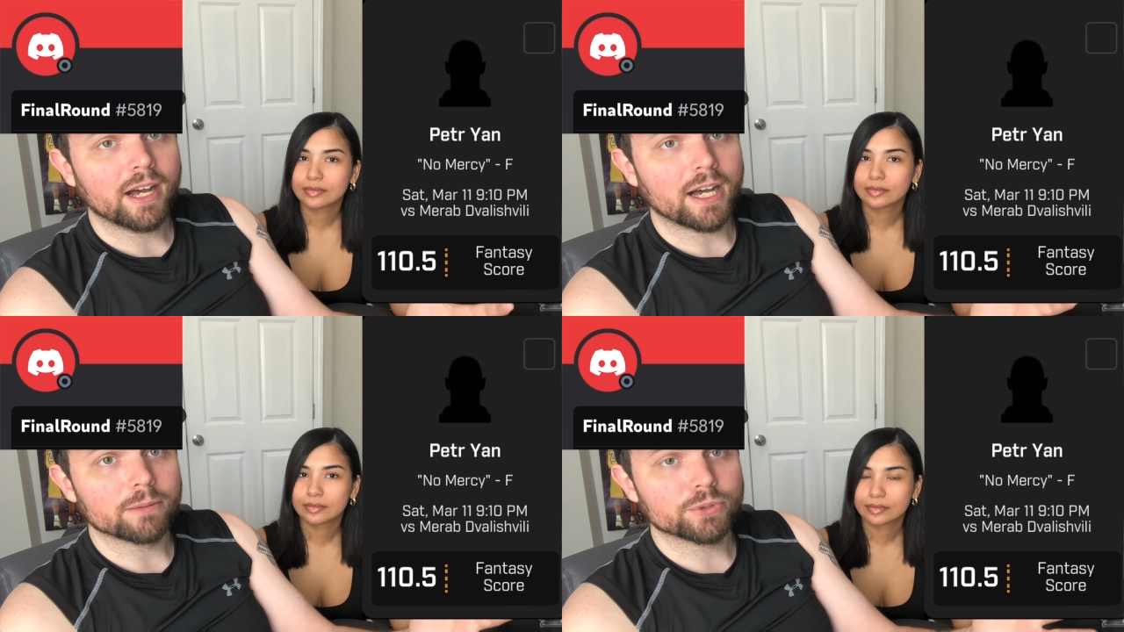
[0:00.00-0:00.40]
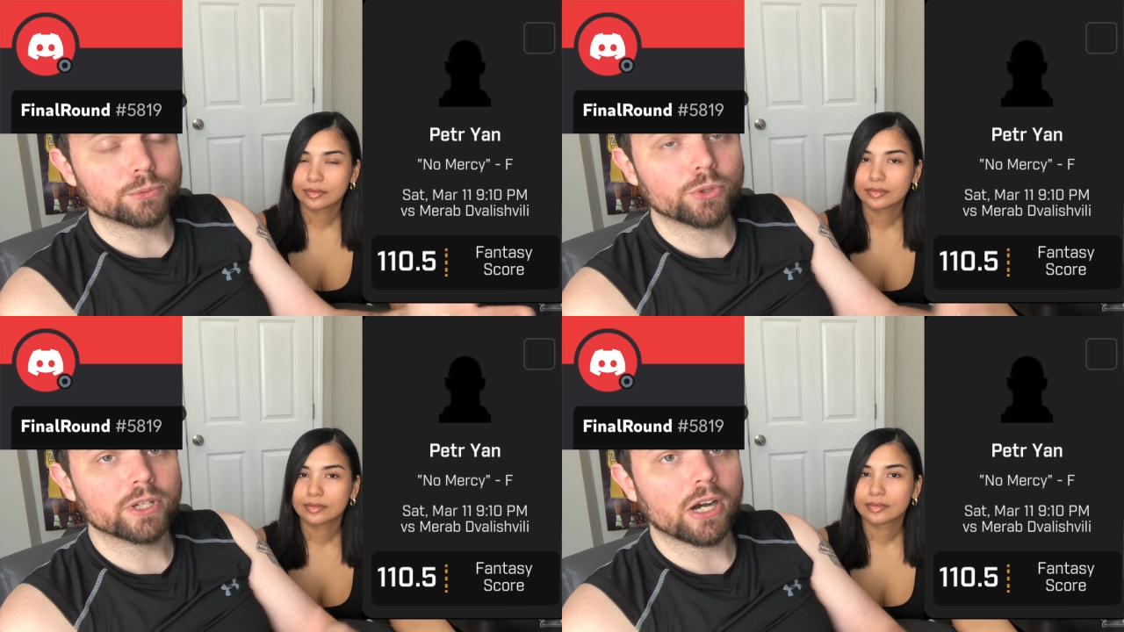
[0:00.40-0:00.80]
Speaker 1: Um, so
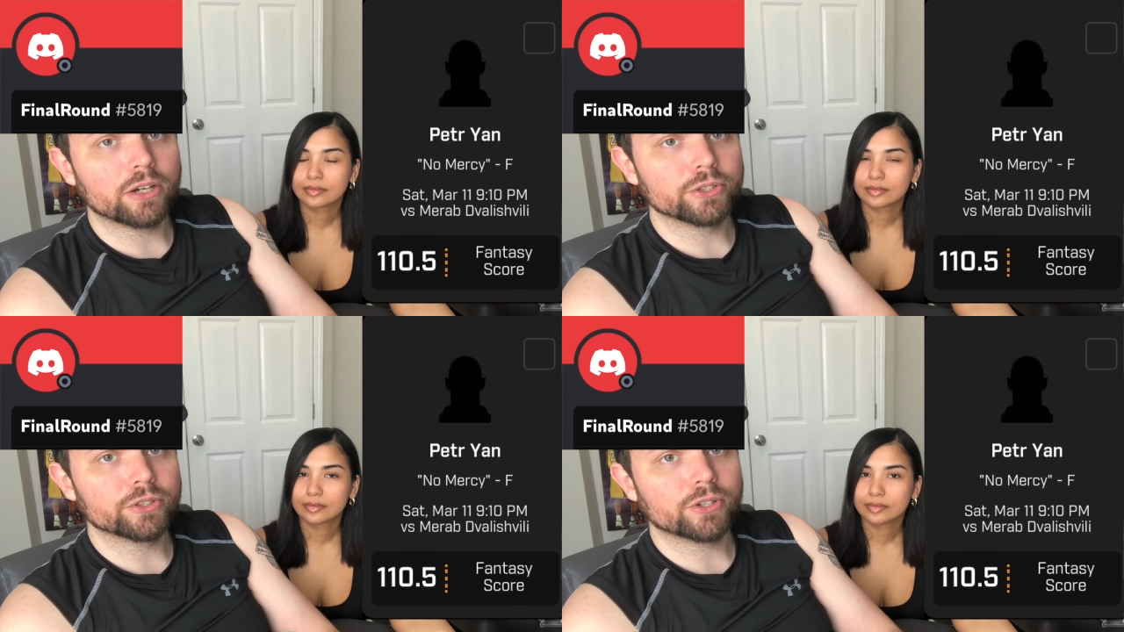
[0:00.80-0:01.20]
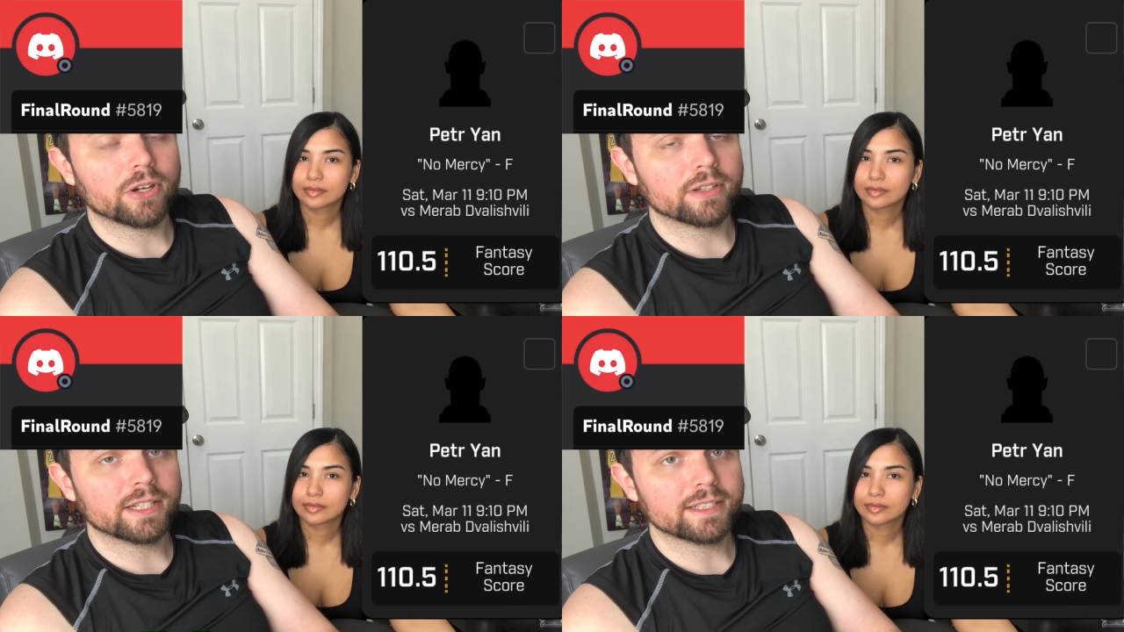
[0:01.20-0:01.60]
I'm going under
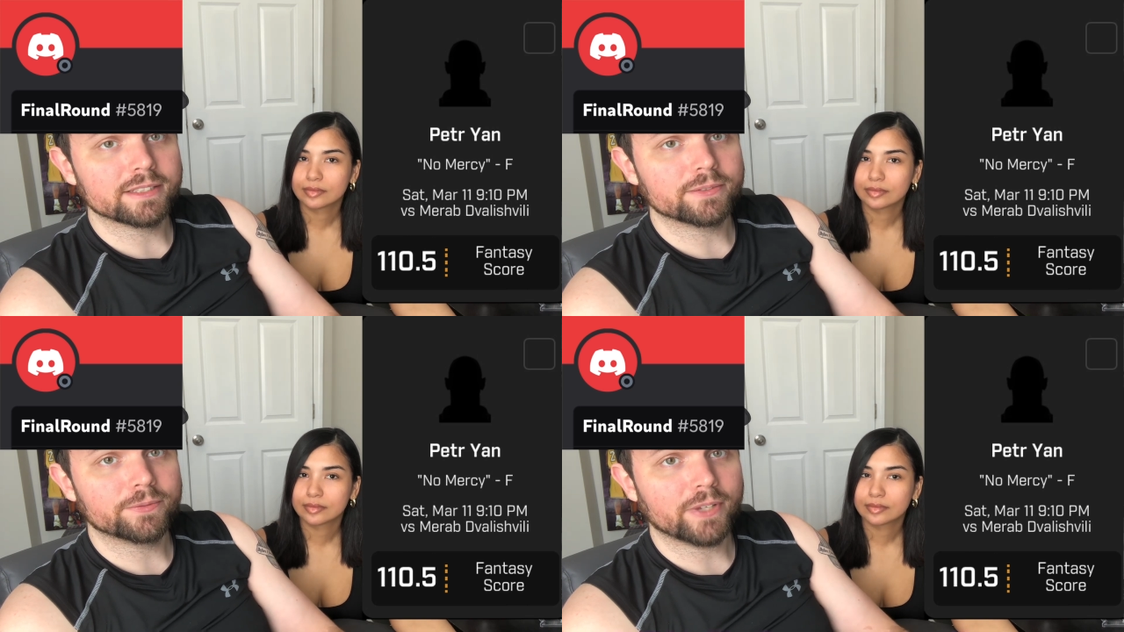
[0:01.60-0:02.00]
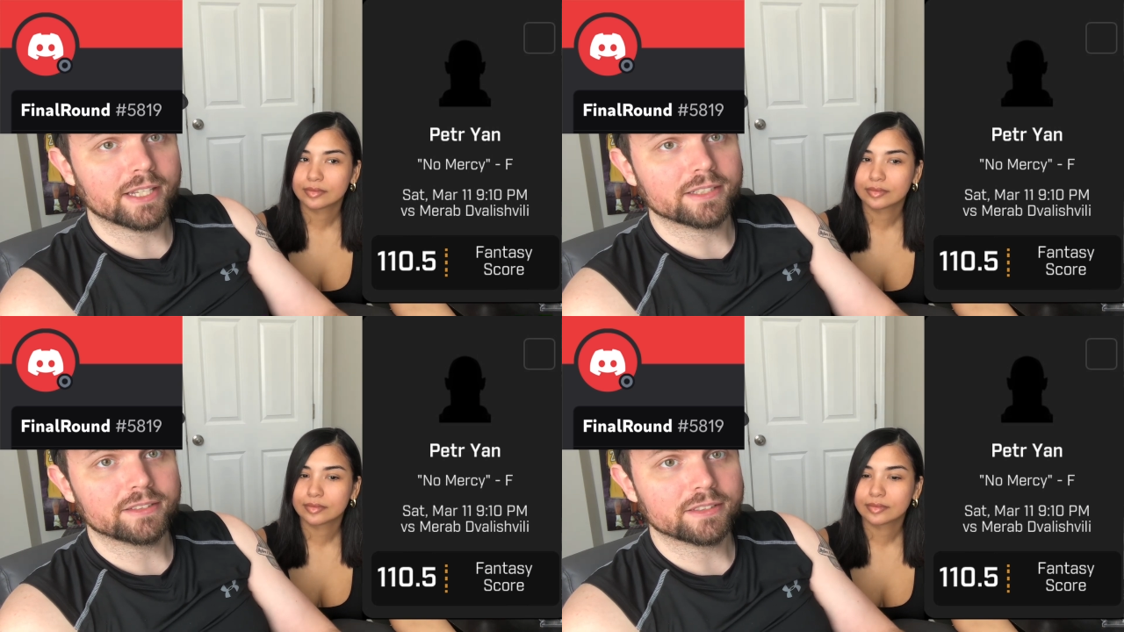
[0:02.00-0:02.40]
on his
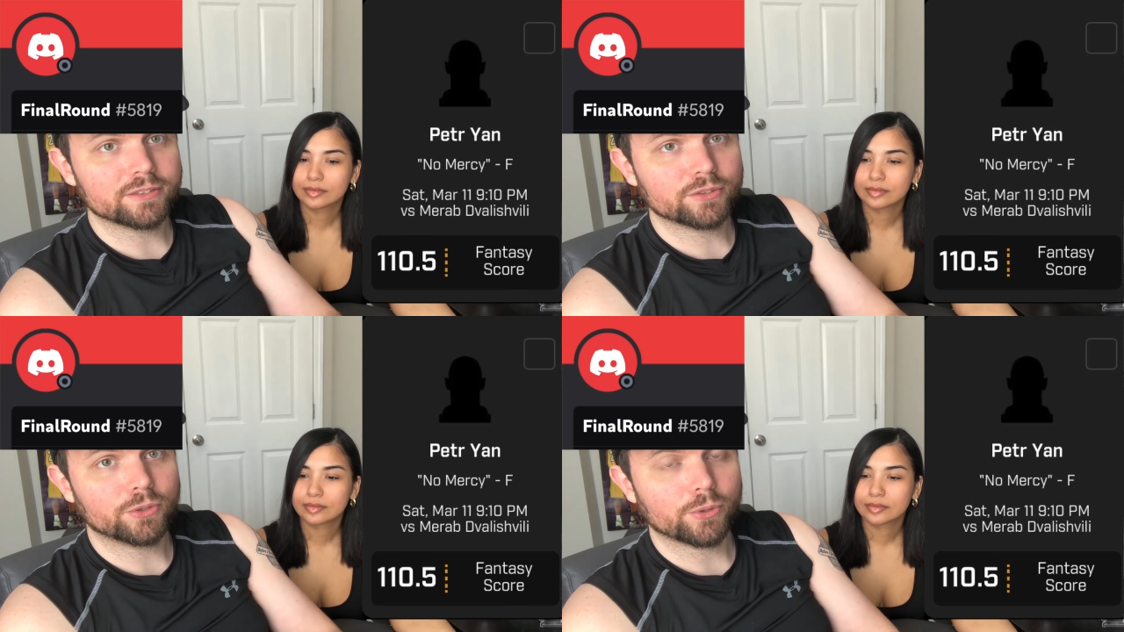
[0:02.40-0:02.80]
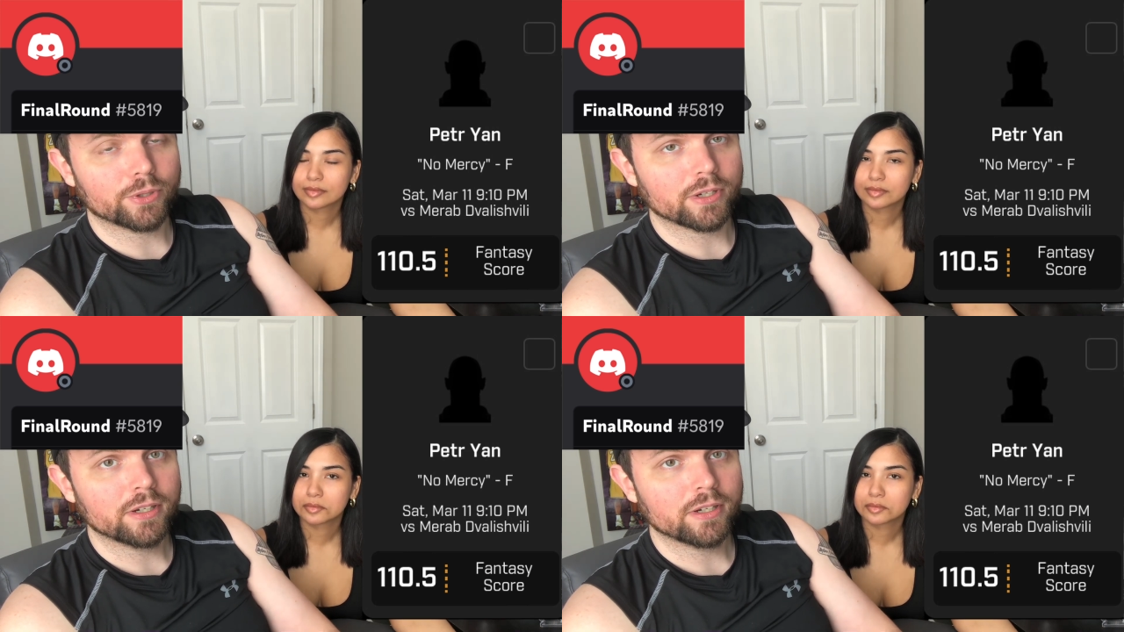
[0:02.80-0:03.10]
fantasy score.